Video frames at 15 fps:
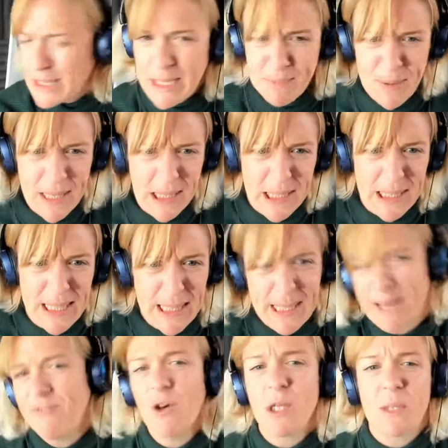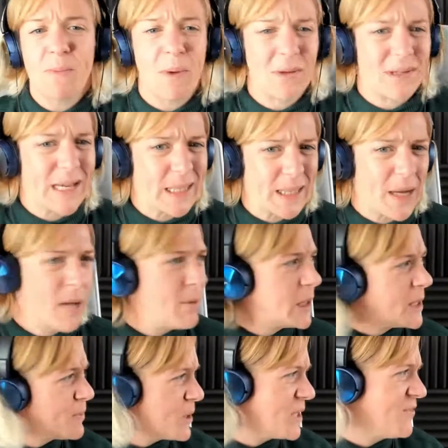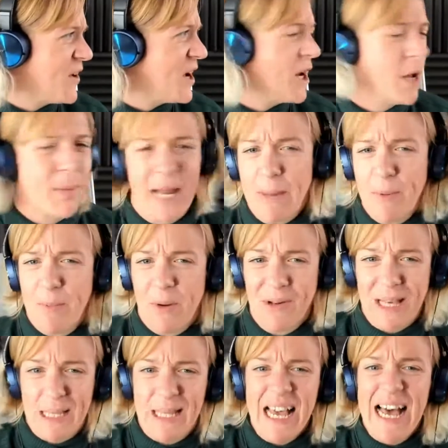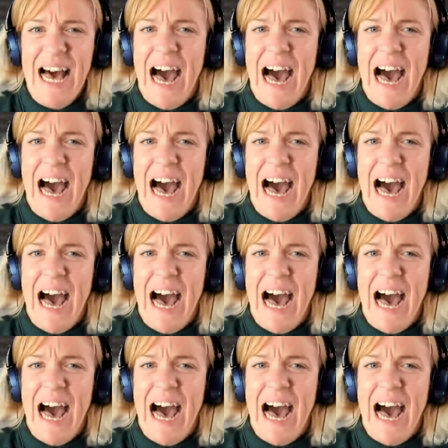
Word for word: This person says they've got a podcast and I'm on Spotify and I'm on Apple Podcasts.